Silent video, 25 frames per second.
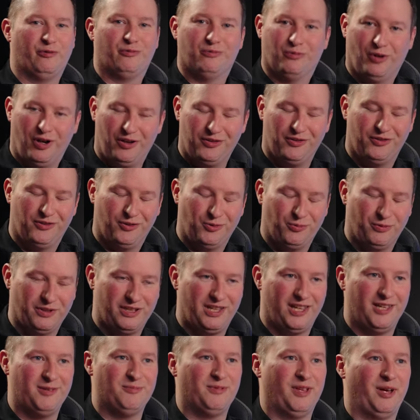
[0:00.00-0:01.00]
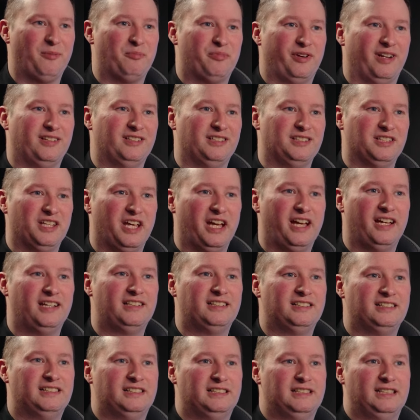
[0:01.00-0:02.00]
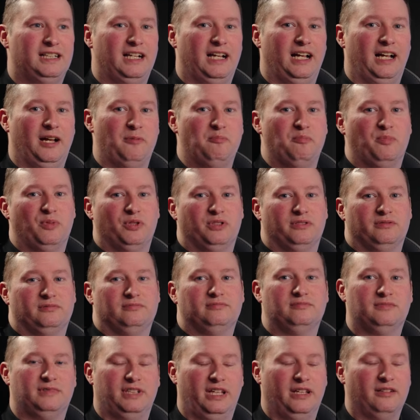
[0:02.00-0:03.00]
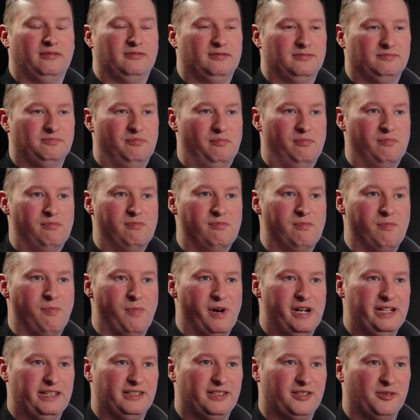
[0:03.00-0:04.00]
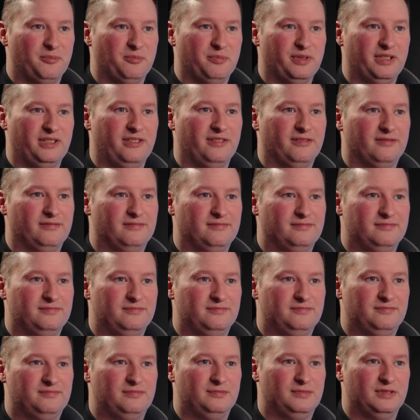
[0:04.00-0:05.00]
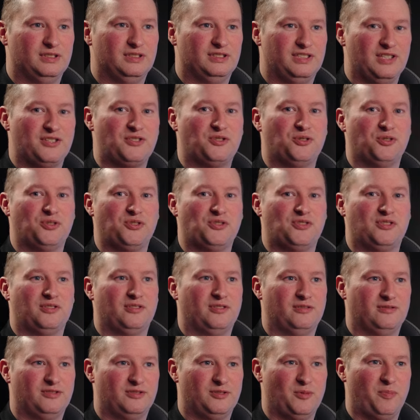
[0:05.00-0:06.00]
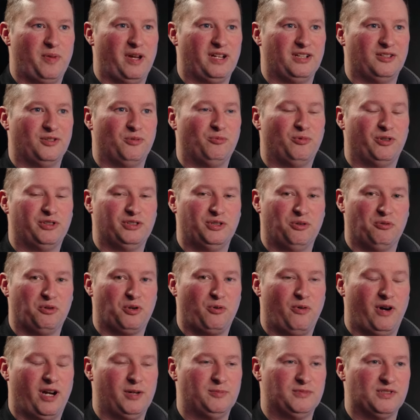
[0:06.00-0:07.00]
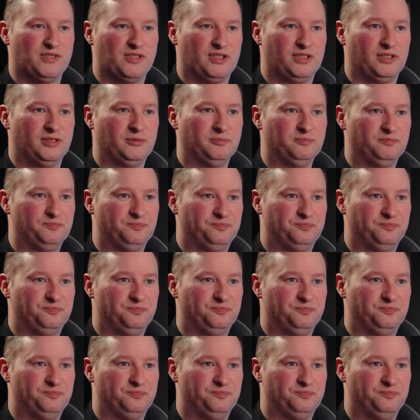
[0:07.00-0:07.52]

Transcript: would rather that we keep that branding there, um, but yeah, it can be discussed depending on what your requirements are.